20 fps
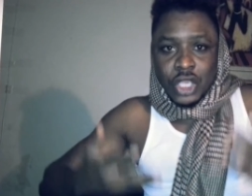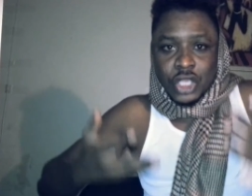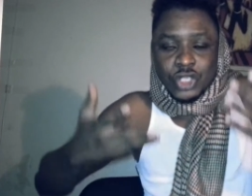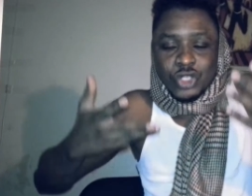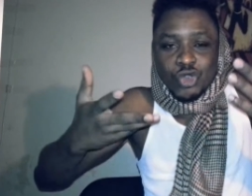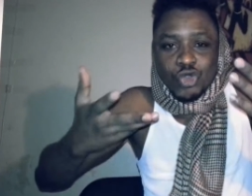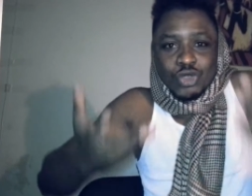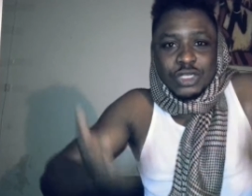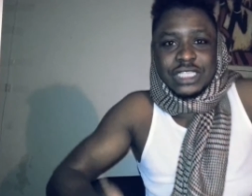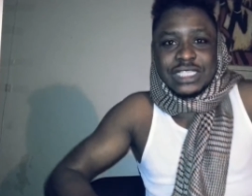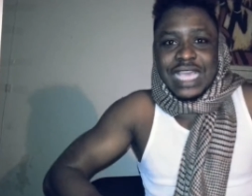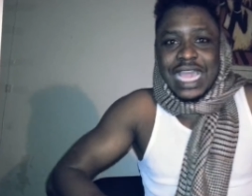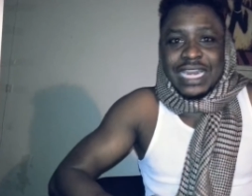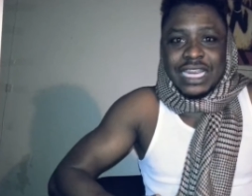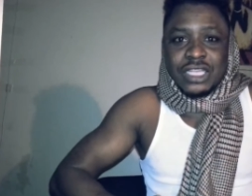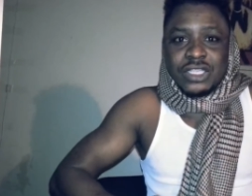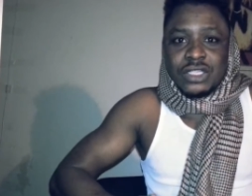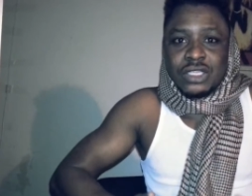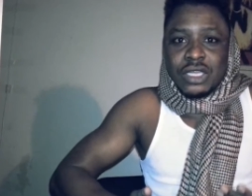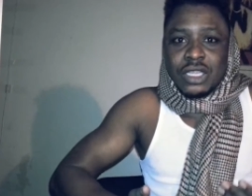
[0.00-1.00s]
You
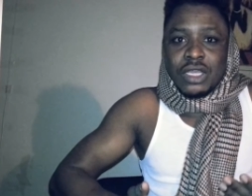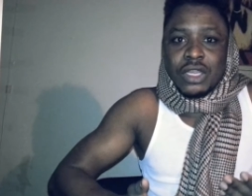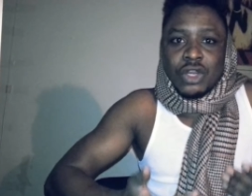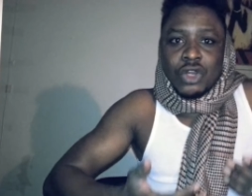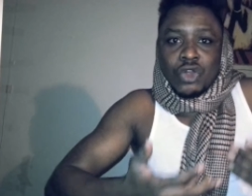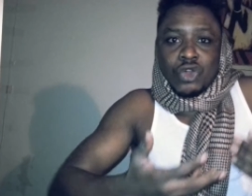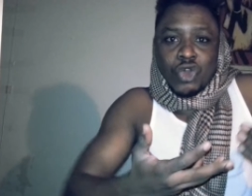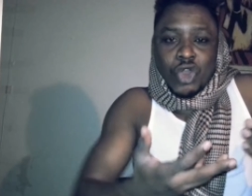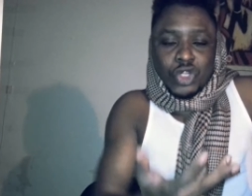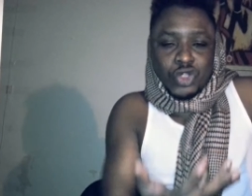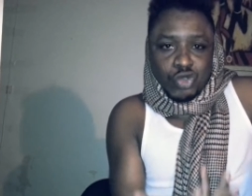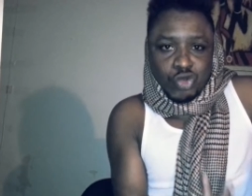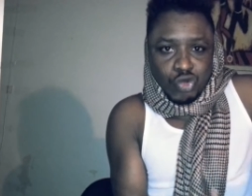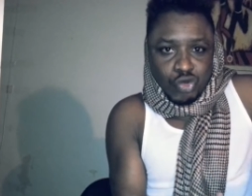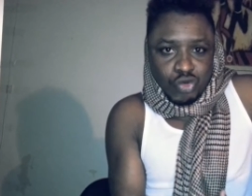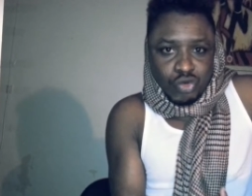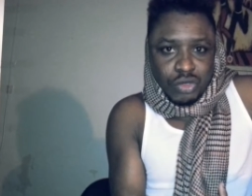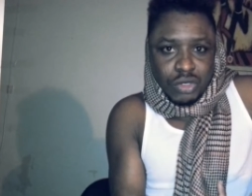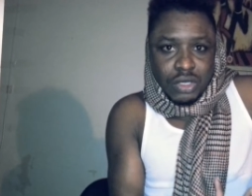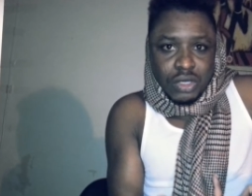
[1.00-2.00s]
decided not
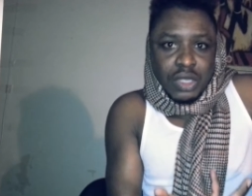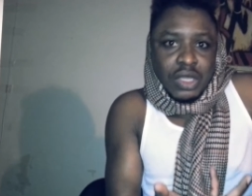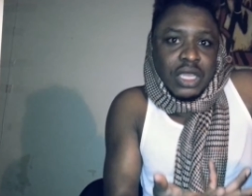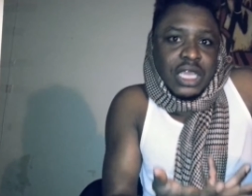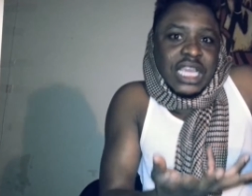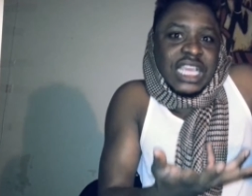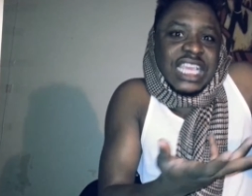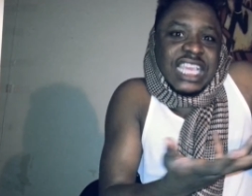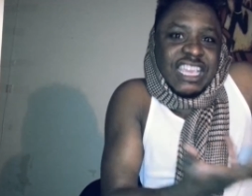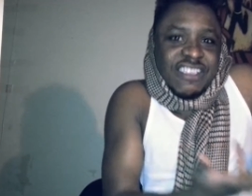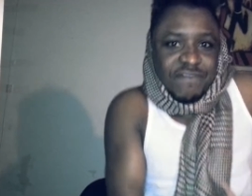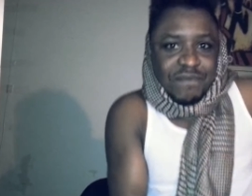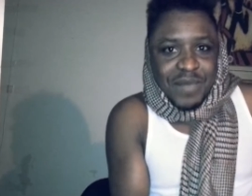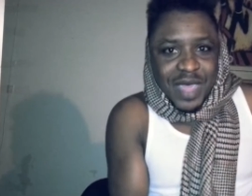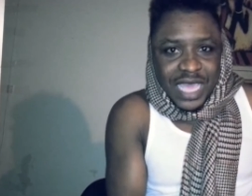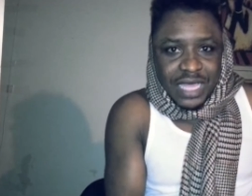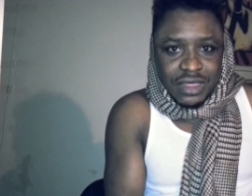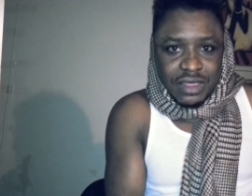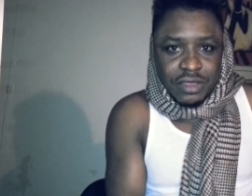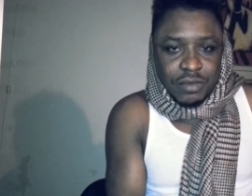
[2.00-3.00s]
to give
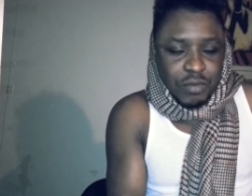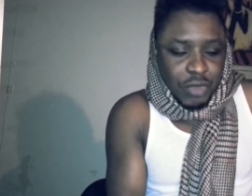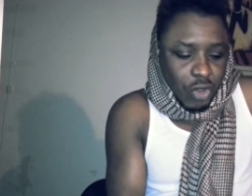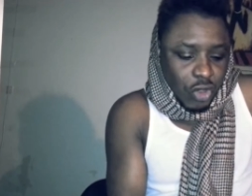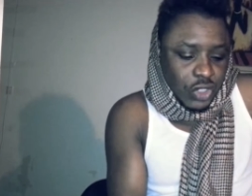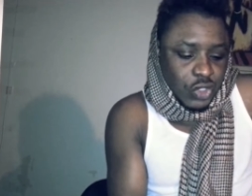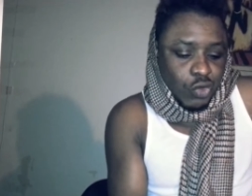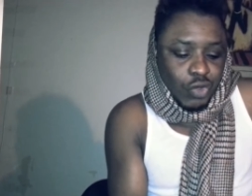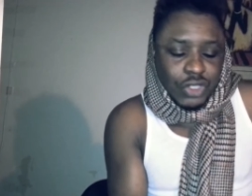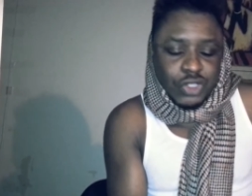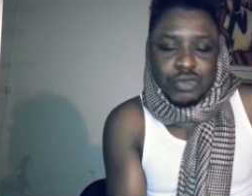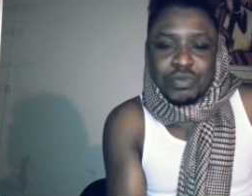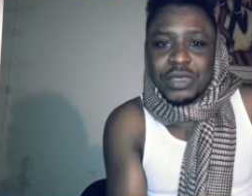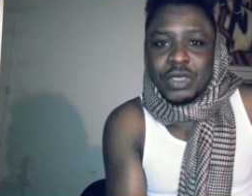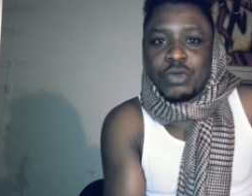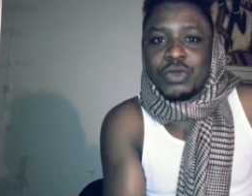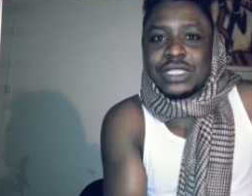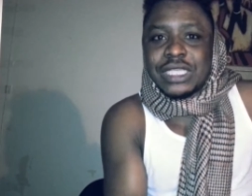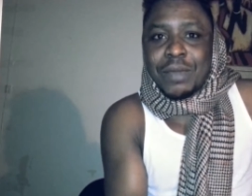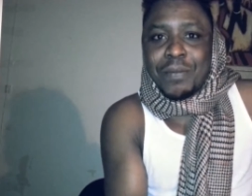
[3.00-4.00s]
birth because you want to be
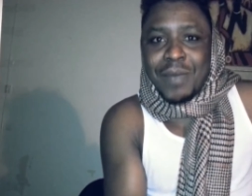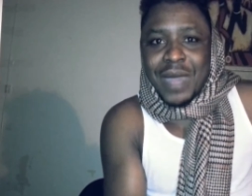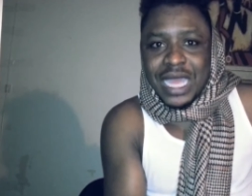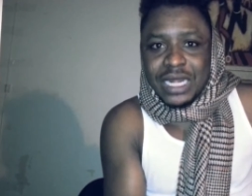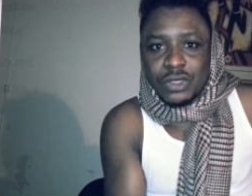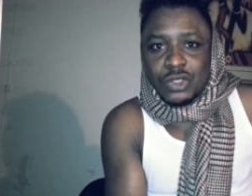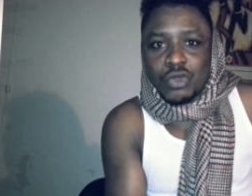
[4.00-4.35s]
with a man.